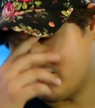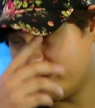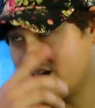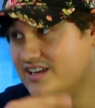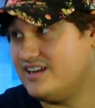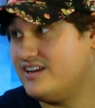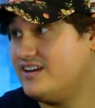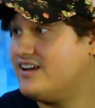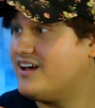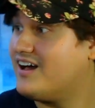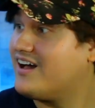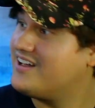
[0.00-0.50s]

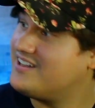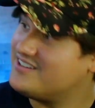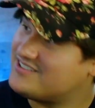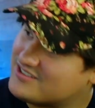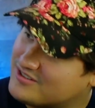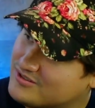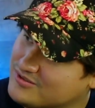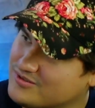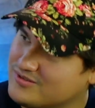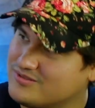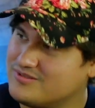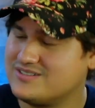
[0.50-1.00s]
getting into high
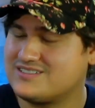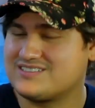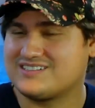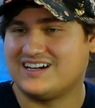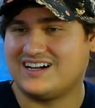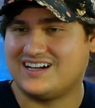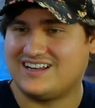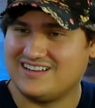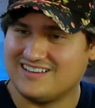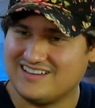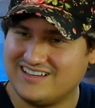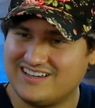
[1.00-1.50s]
school, it's
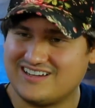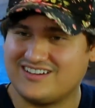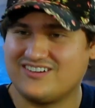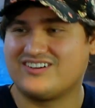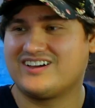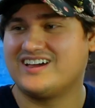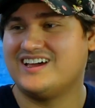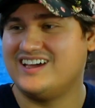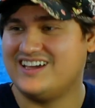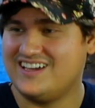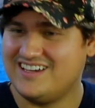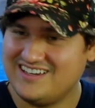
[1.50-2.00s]
kind of like
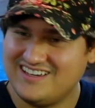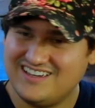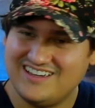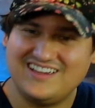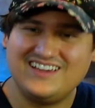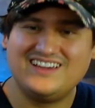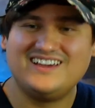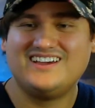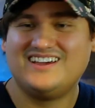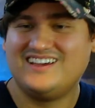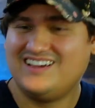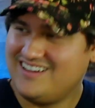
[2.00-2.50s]
okay, the
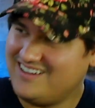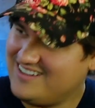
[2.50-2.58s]
truth.